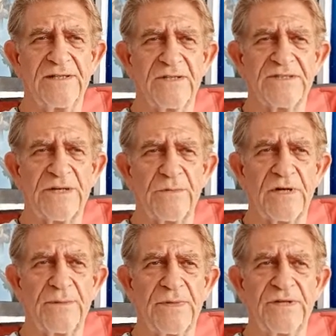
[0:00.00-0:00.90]
Looks like we're
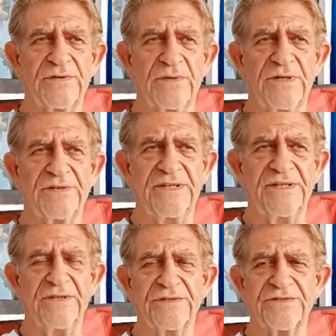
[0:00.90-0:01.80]
coming into an El
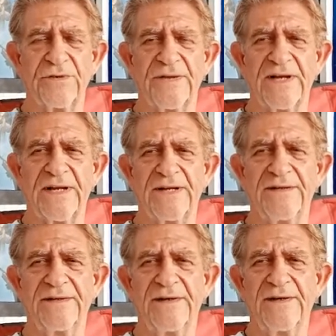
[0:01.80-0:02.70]
Nino, so that kind of